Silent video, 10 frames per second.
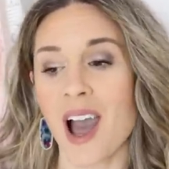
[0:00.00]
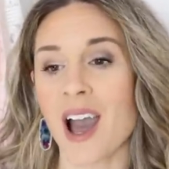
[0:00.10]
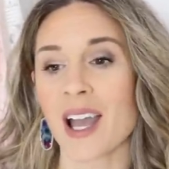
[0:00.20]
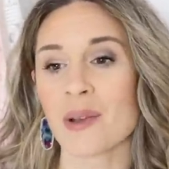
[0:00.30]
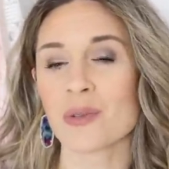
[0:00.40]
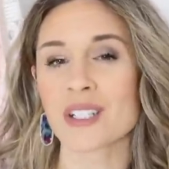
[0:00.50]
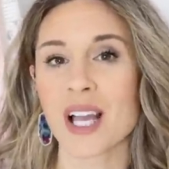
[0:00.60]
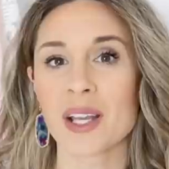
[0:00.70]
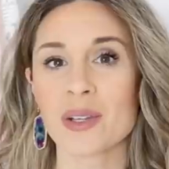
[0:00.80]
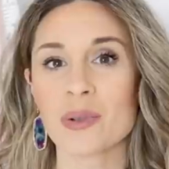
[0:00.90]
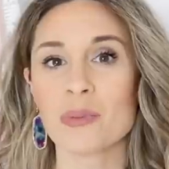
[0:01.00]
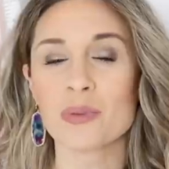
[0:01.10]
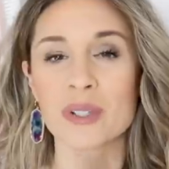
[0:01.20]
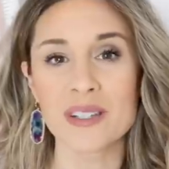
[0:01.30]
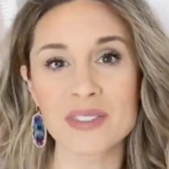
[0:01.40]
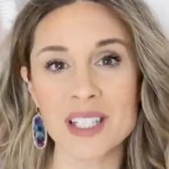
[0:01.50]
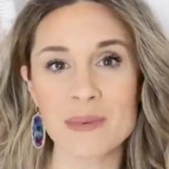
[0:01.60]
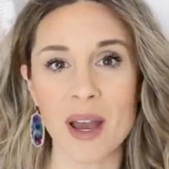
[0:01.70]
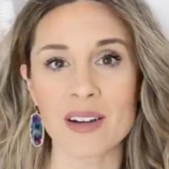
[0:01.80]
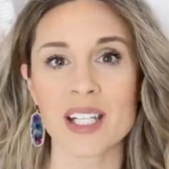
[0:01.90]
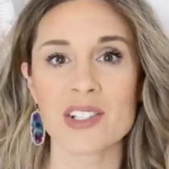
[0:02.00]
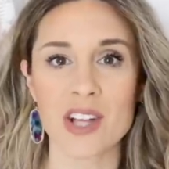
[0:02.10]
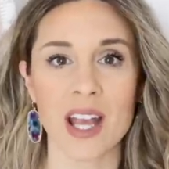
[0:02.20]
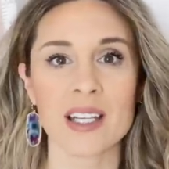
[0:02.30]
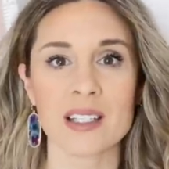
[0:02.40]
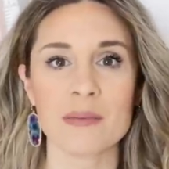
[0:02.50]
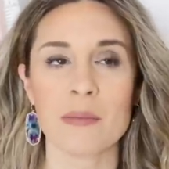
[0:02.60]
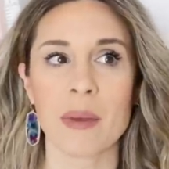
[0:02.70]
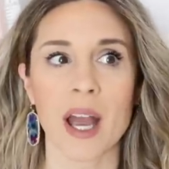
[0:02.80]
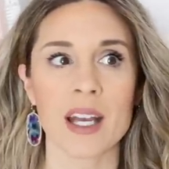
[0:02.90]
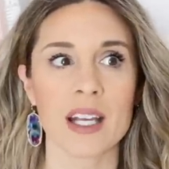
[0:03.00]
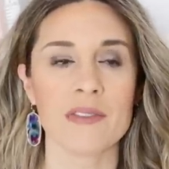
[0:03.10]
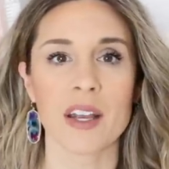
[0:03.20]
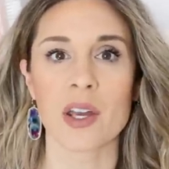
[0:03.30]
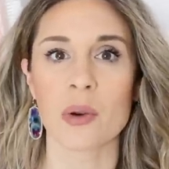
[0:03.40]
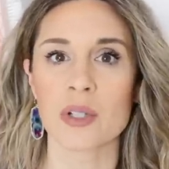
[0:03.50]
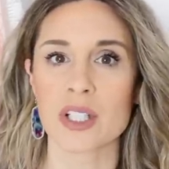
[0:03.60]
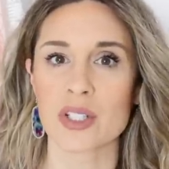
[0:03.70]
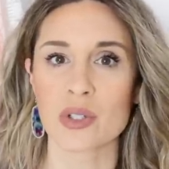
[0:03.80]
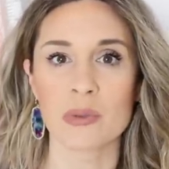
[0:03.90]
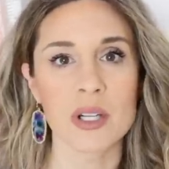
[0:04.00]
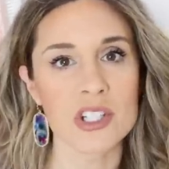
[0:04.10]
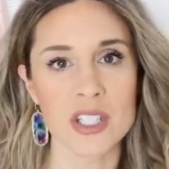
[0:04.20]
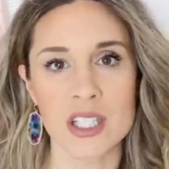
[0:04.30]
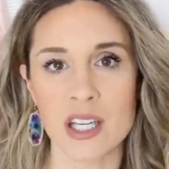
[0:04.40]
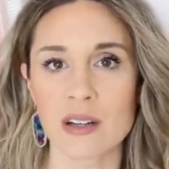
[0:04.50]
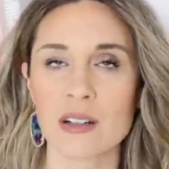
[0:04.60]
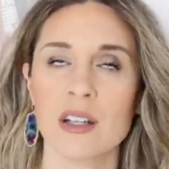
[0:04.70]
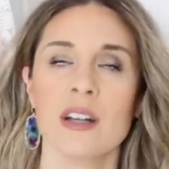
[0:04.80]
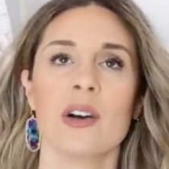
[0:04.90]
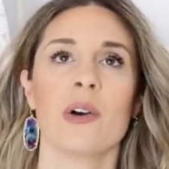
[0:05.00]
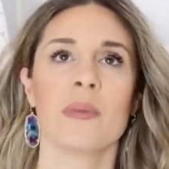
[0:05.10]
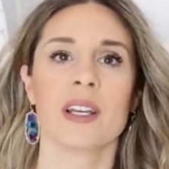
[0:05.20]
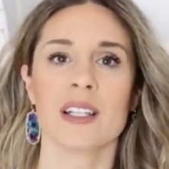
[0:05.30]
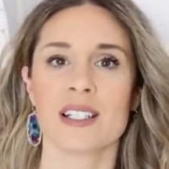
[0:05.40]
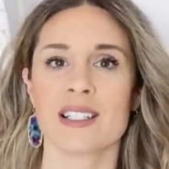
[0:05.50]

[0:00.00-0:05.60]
I will tell you briefly about each item, but if I go into too much detail, oh my goodness,